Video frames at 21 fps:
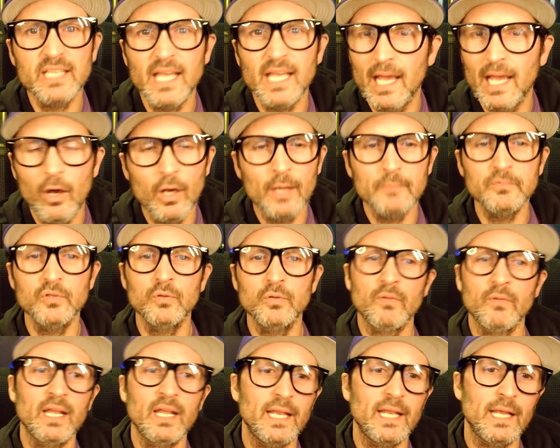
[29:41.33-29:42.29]
all I'm
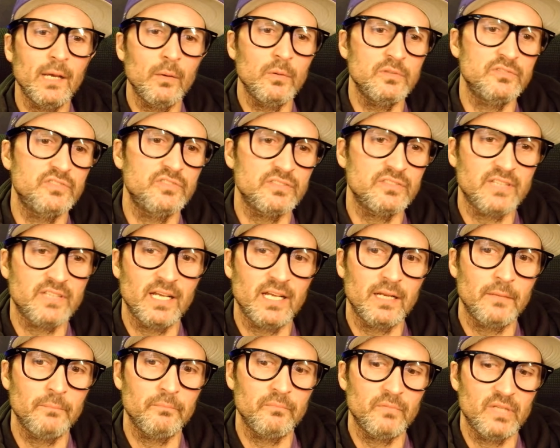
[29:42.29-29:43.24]
doing right now is just
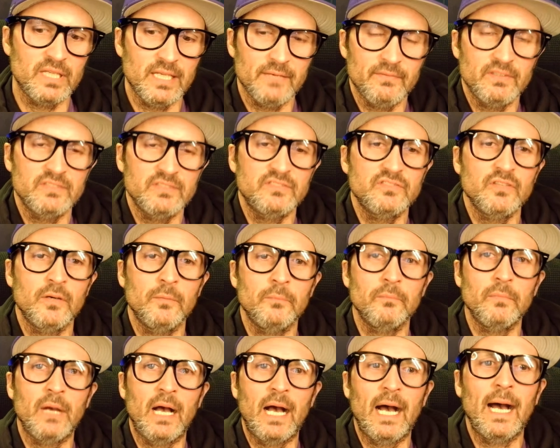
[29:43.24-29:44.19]
kind of giving
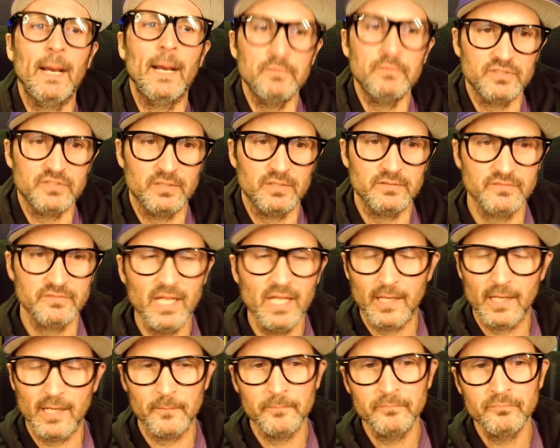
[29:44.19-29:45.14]
some options.
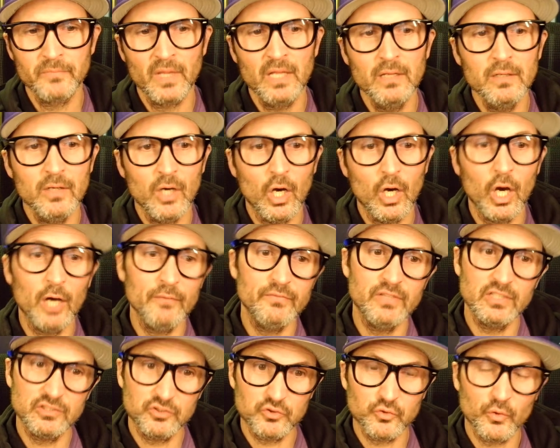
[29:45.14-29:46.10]
Now, of
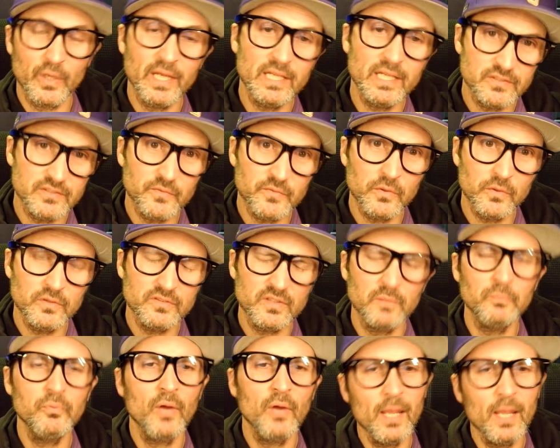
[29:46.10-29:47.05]
the transfers,
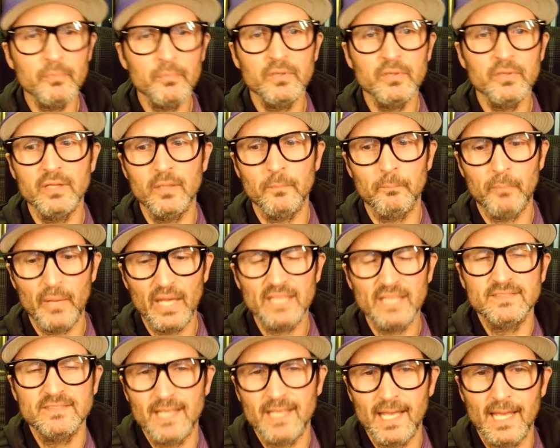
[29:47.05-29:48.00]
and probably the
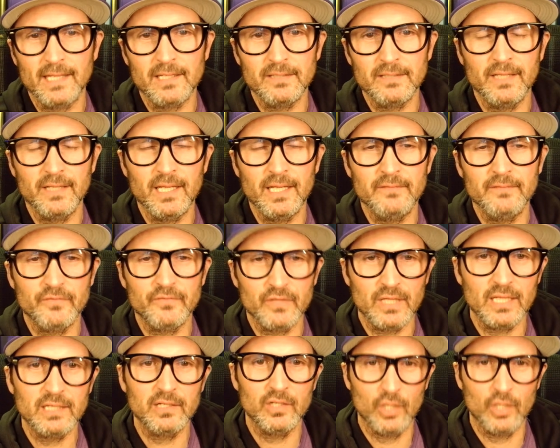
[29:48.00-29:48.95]
best candidate for
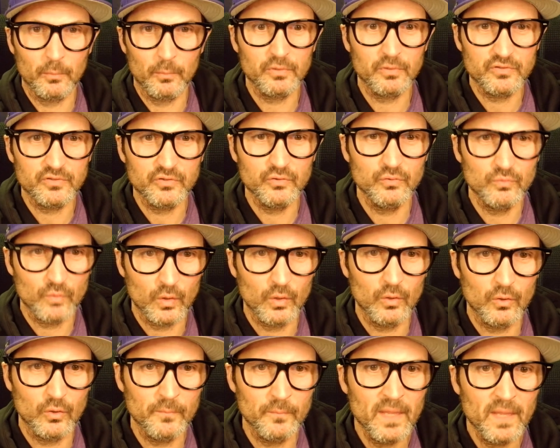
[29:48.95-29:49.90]
that number 2
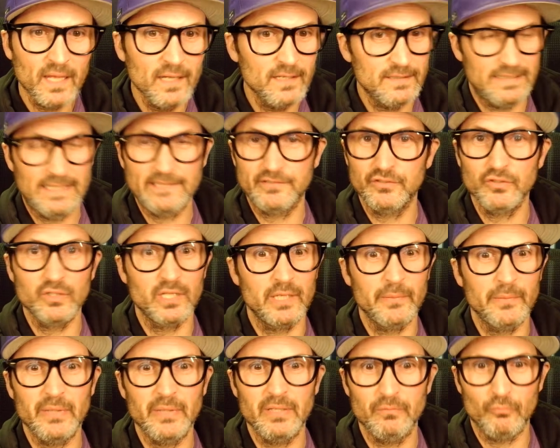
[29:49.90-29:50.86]
role that you're going
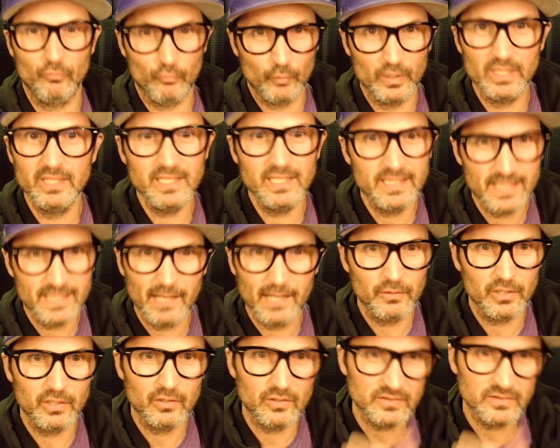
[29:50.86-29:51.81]
to be really
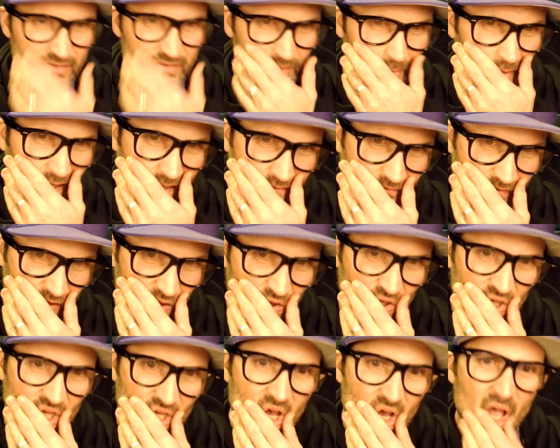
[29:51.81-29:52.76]
counting on somebody
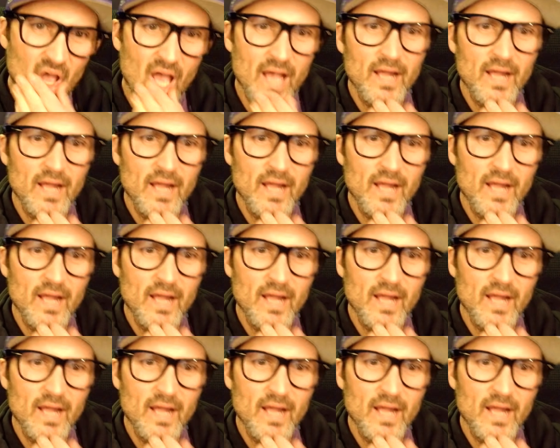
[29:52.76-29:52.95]
filling